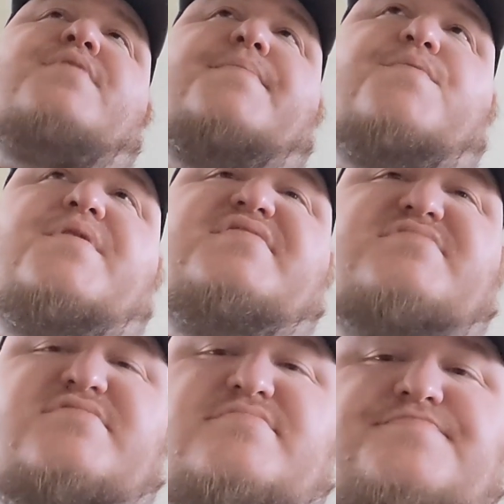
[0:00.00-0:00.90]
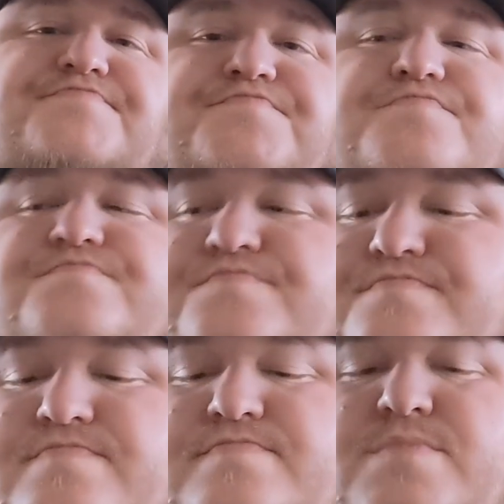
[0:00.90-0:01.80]
preparation,
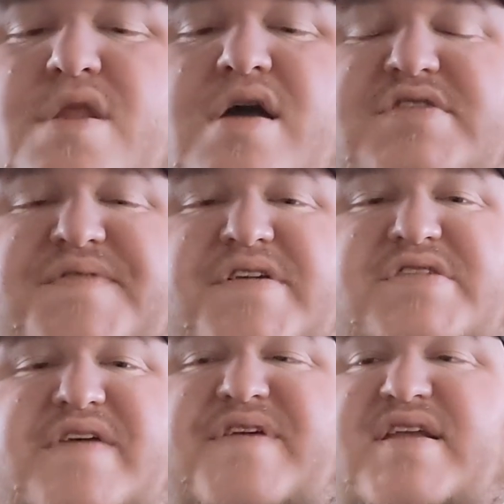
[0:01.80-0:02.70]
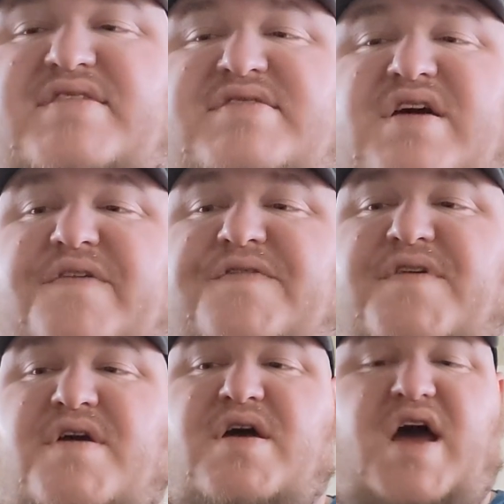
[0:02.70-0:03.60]
as far as the event
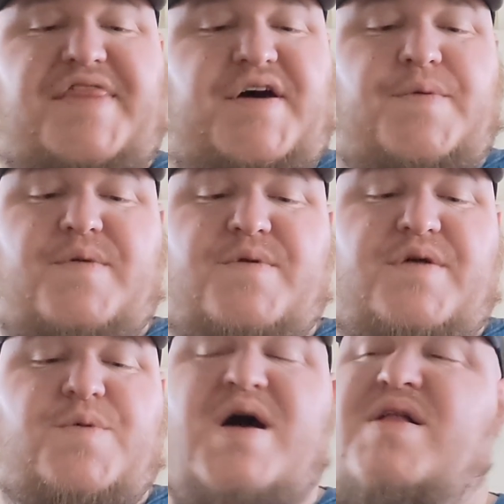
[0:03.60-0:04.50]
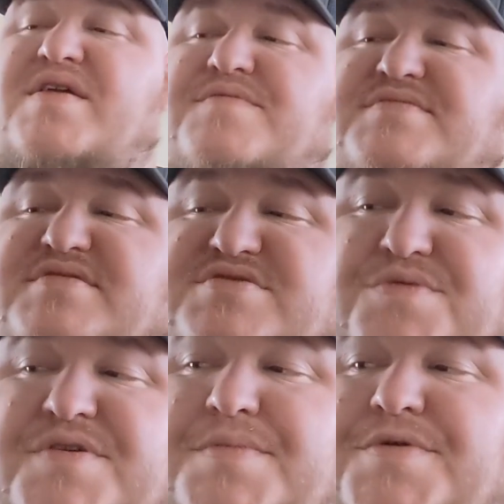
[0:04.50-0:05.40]
itself, I thought went really well. It was
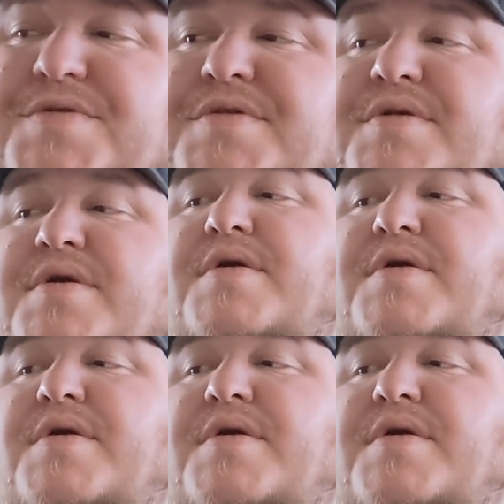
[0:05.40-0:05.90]
enjoyable.